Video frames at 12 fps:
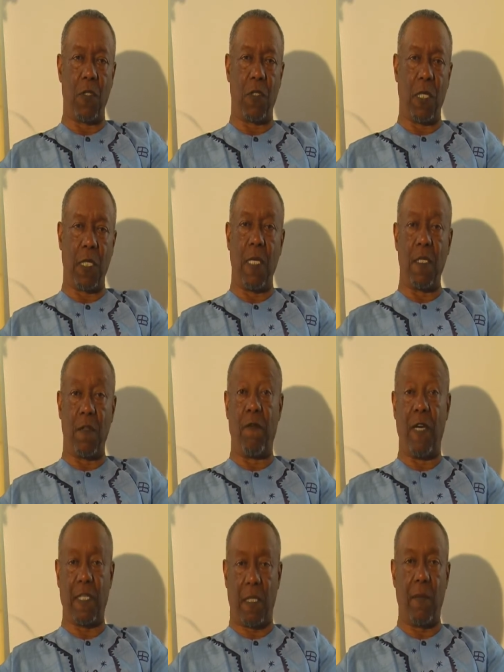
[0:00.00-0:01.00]
district is
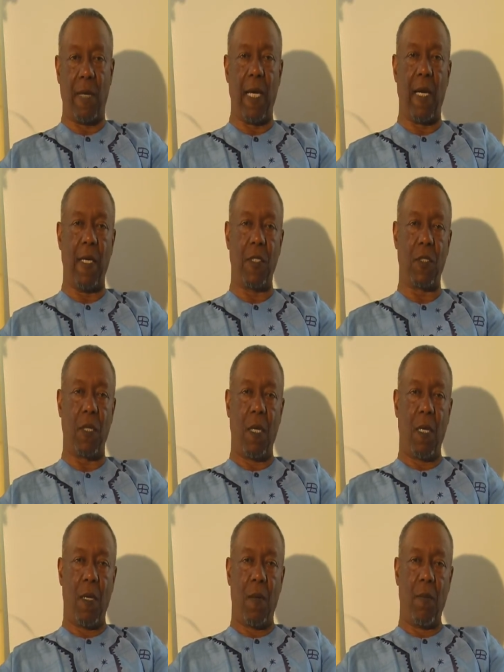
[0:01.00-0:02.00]
victimized
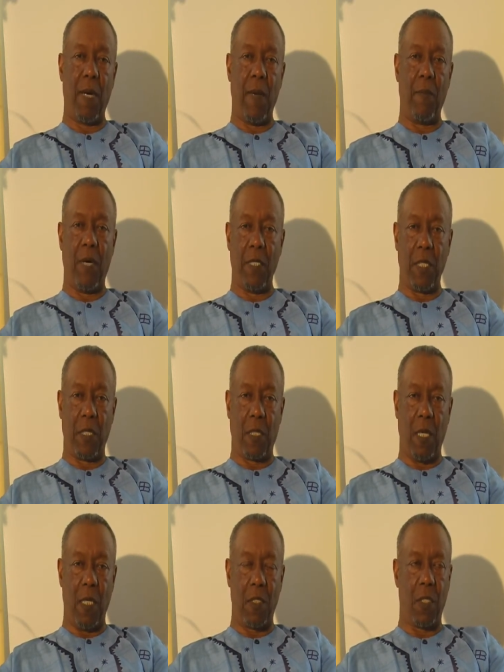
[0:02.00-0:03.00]
mm. by budget
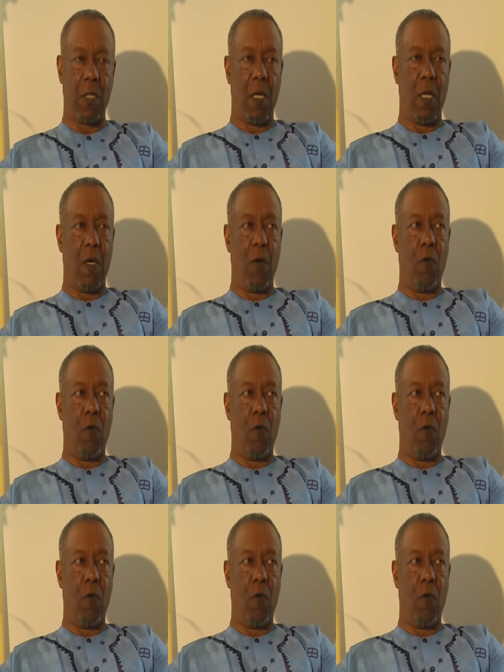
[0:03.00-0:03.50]
cuts.